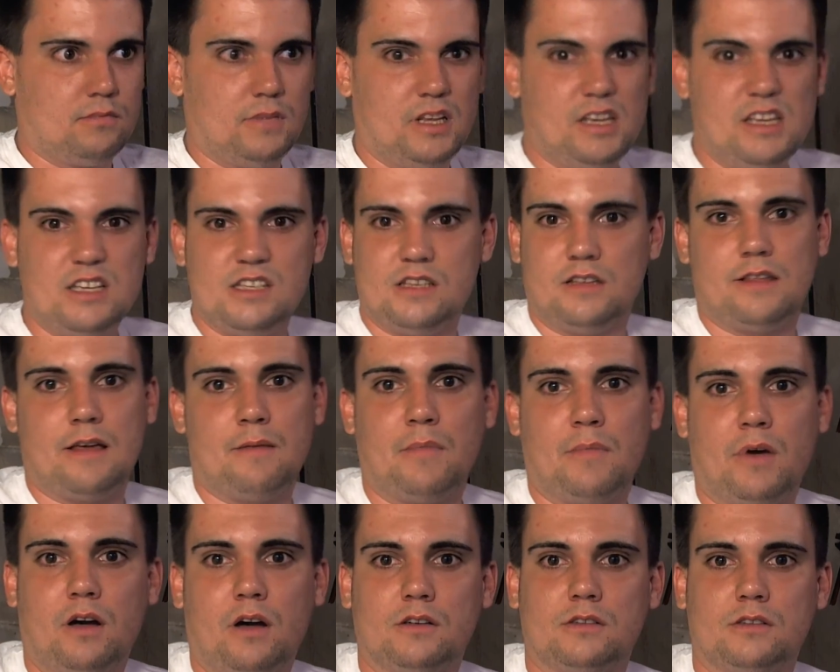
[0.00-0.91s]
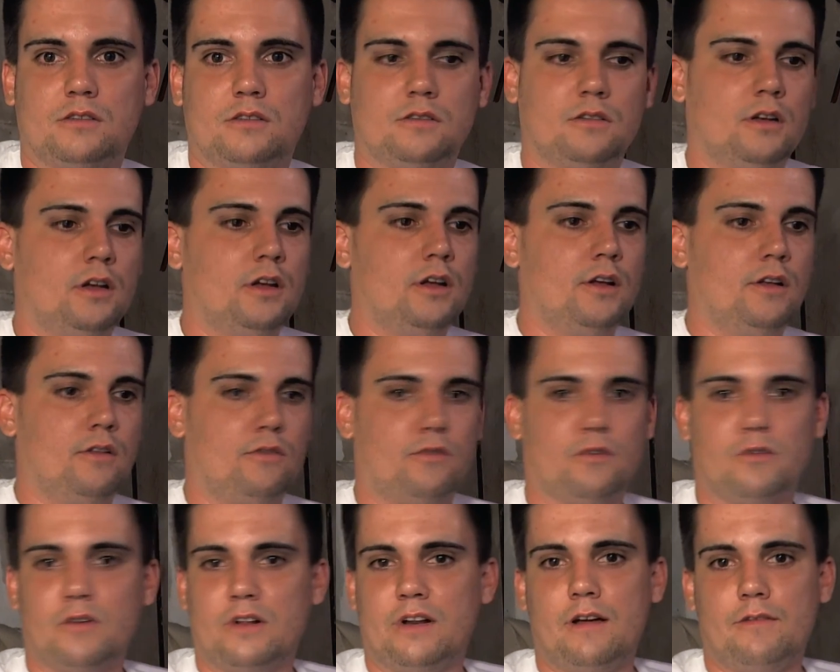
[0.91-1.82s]
Easy 10 bucks.
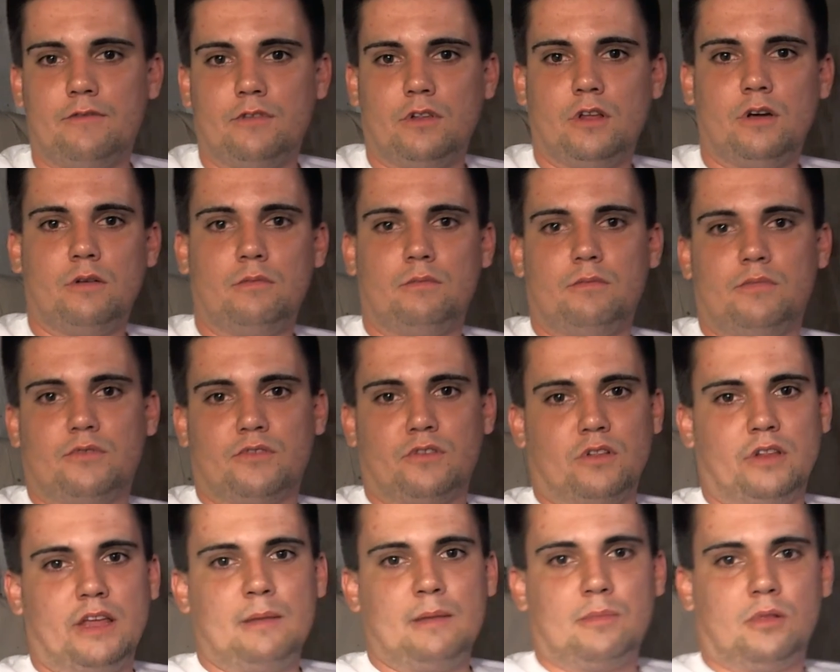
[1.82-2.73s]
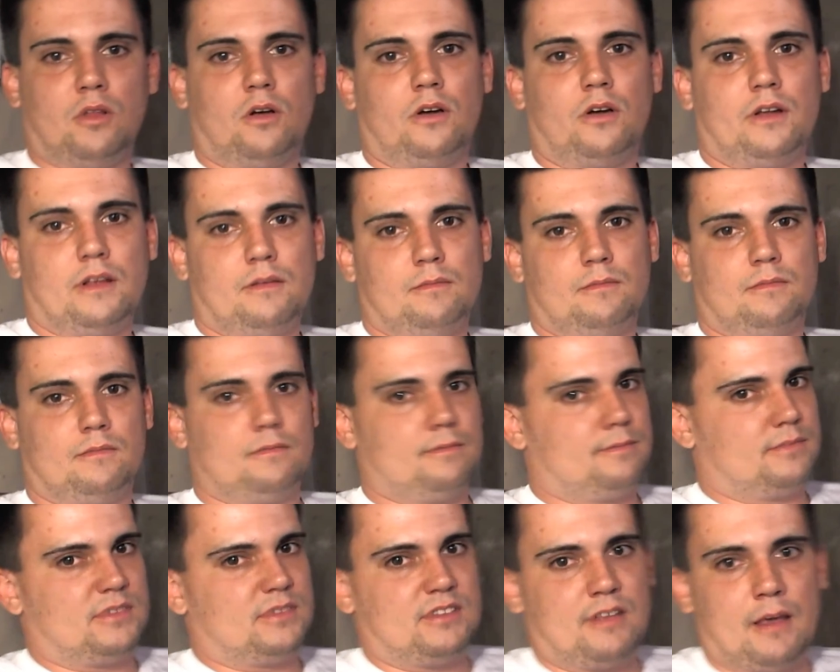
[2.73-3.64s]
Throw in an envelope, throw a label on it,
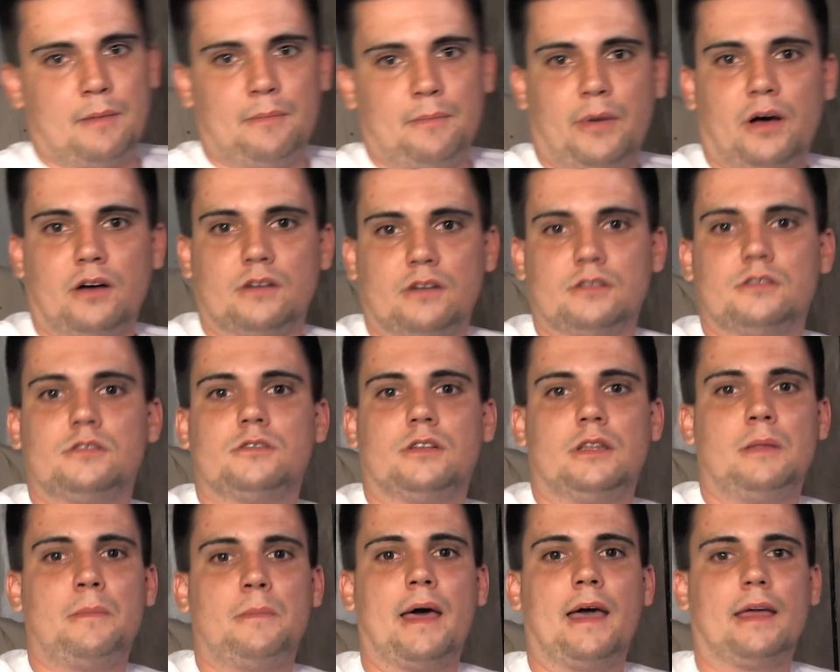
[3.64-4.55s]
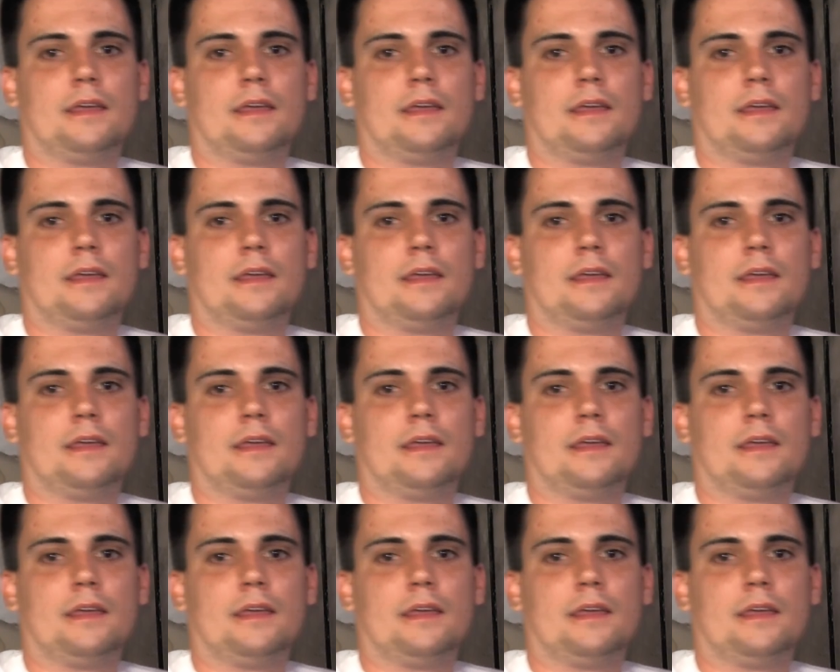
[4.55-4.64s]
10 bucks in the bank.